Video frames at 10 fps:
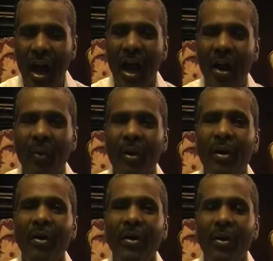
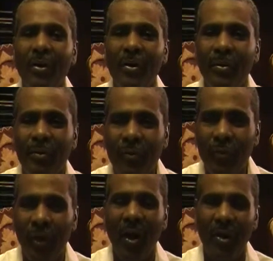our
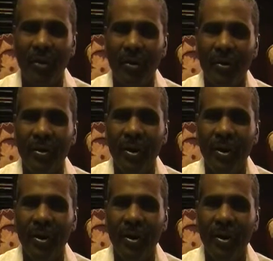Father